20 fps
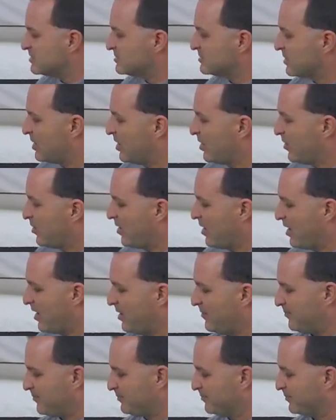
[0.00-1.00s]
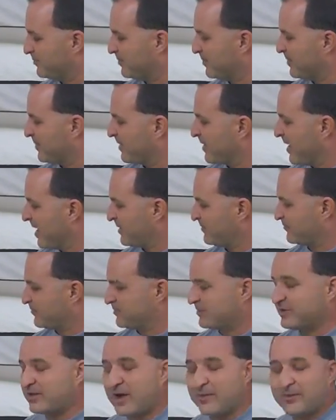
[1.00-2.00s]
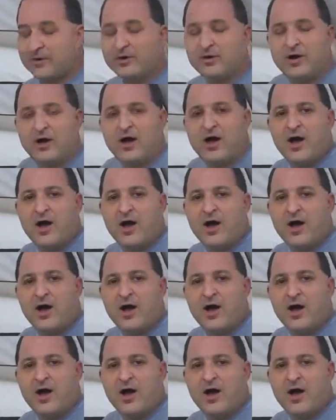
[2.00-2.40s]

So that's for the double.